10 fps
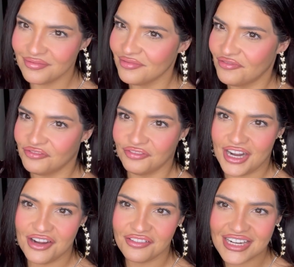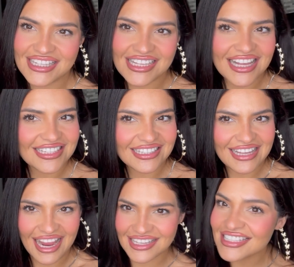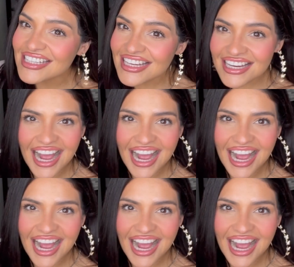fragrance sexy.